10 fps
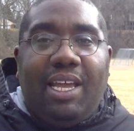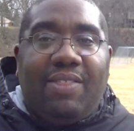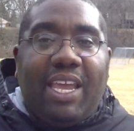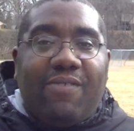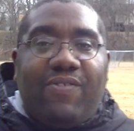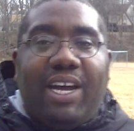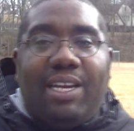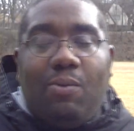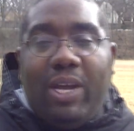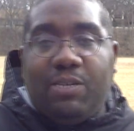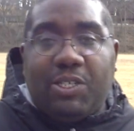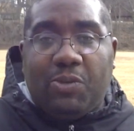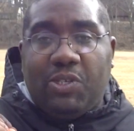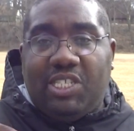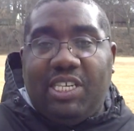If they can find a way,
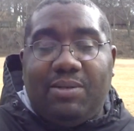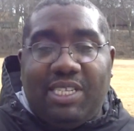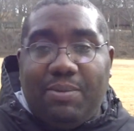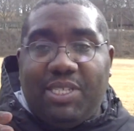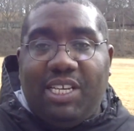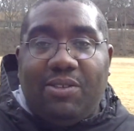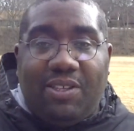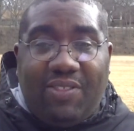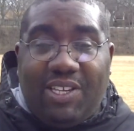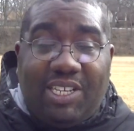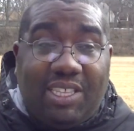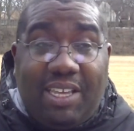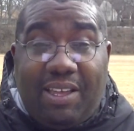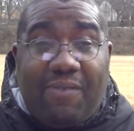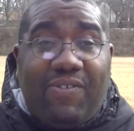especially with stem cells and things like
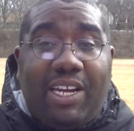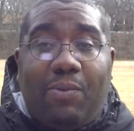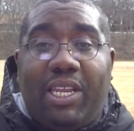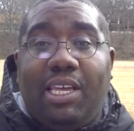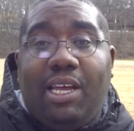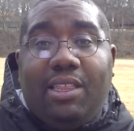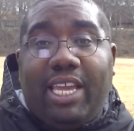that, they can find a way to,